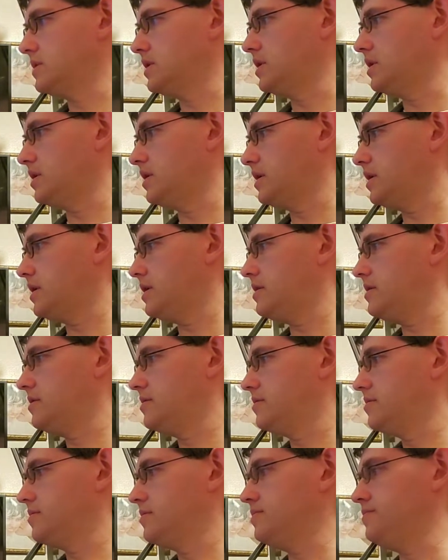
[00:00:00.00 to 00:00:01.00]

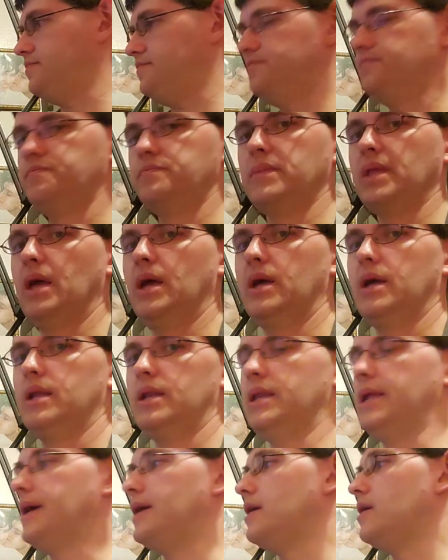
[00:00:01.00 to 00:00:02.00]
Good.
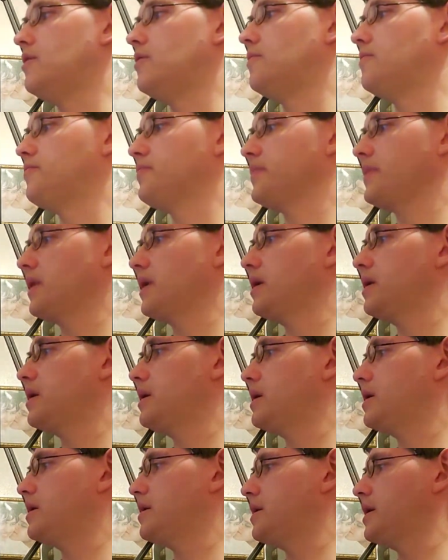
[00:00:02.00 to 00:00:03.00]
Now,
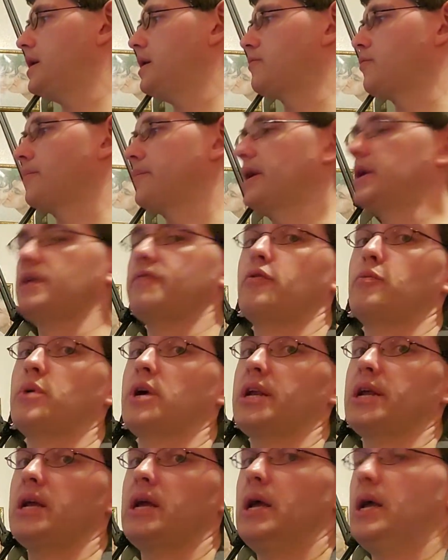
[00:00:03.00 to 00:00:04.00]
I'll remind
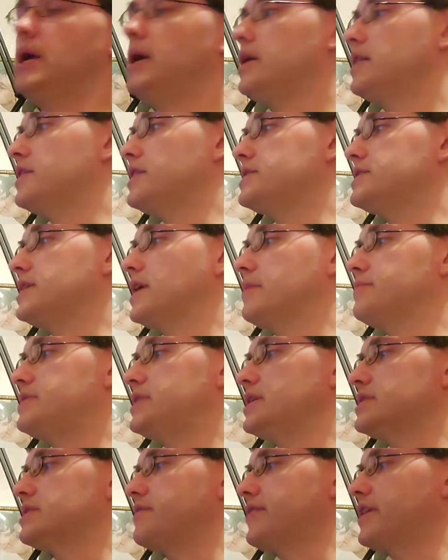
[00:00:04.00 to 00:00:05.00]
everybody, this game
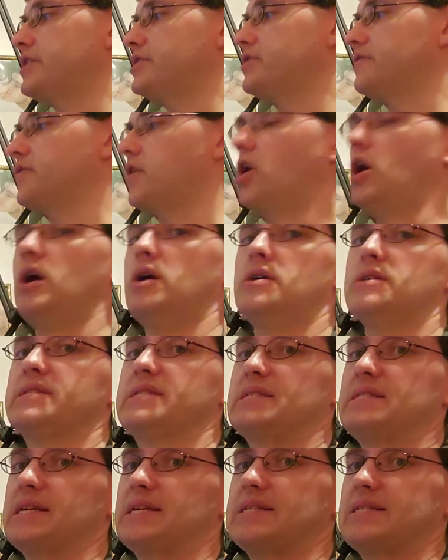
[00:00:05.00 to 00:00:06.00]
takes advantage of all
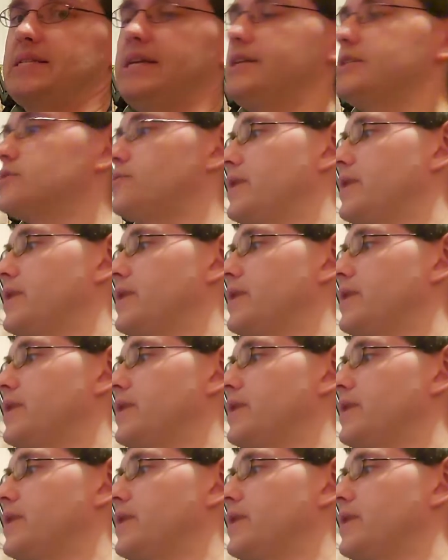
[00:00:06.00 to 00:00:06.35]
16